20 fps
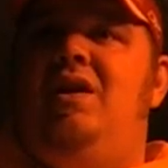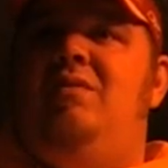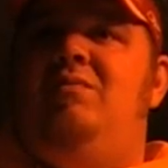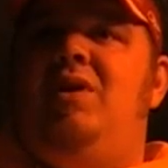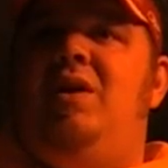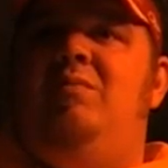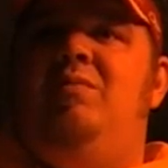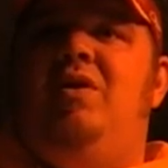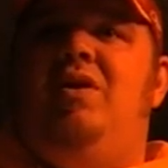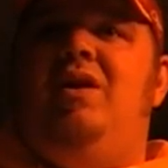
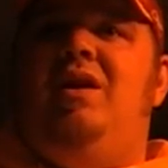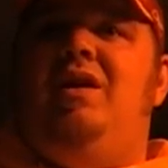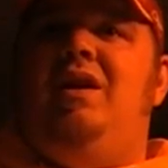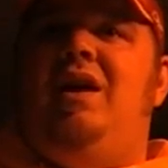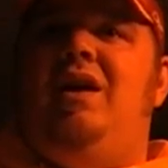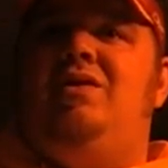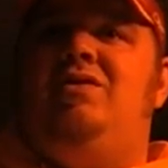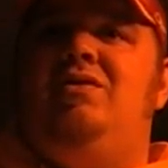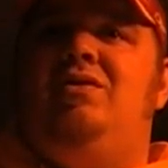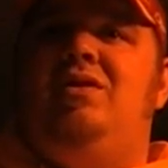by burning
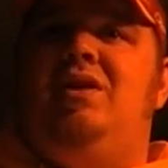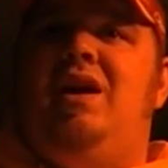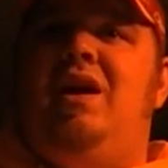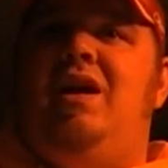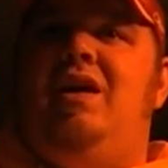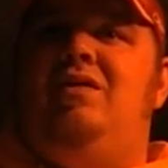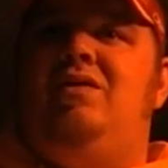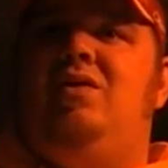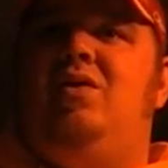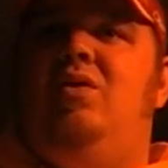natural
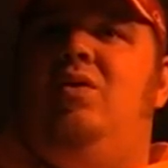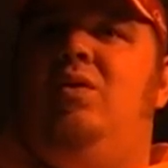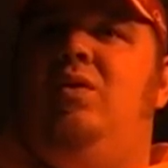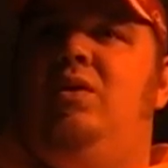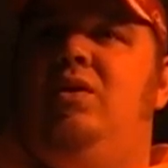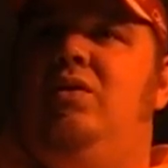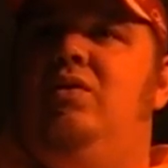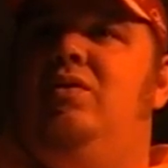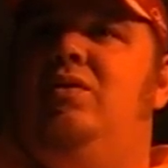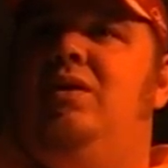gas, coal,
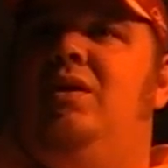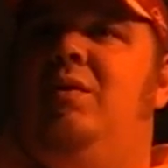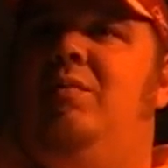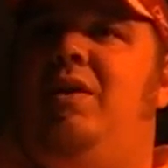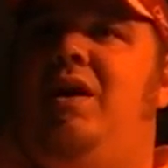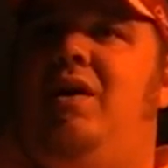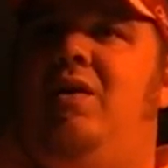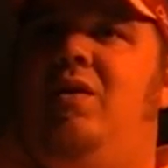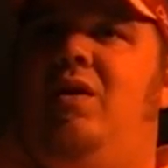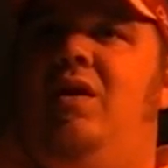or nuclear
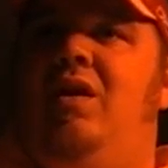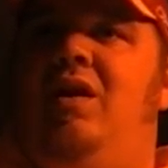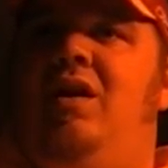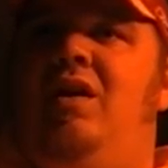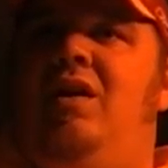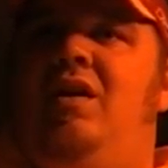power.